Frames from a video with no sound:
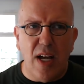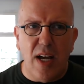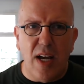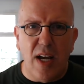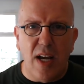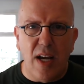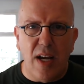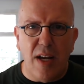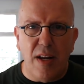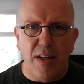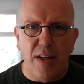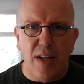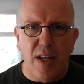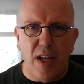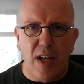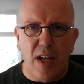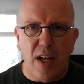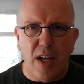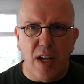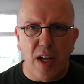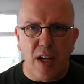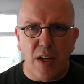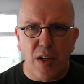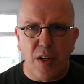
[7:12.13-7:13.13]
and
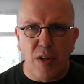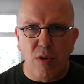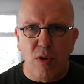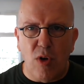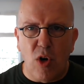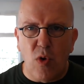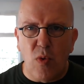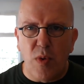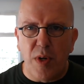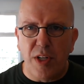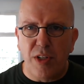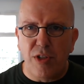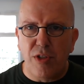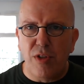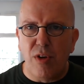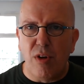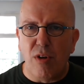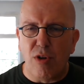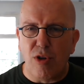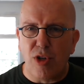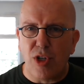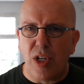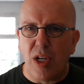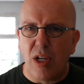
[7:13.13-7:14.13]
grow into
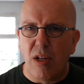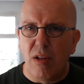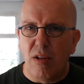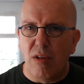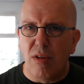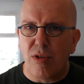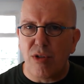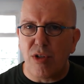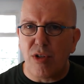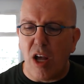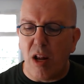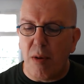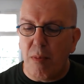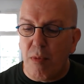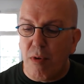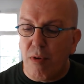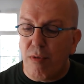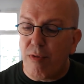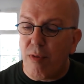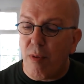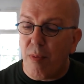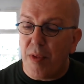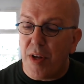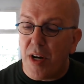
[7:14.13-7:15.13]
your skills and
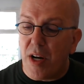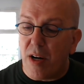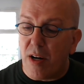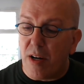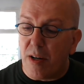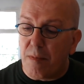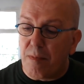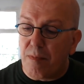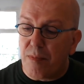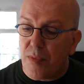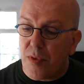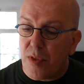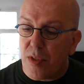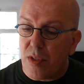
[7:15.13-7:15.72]
move from there.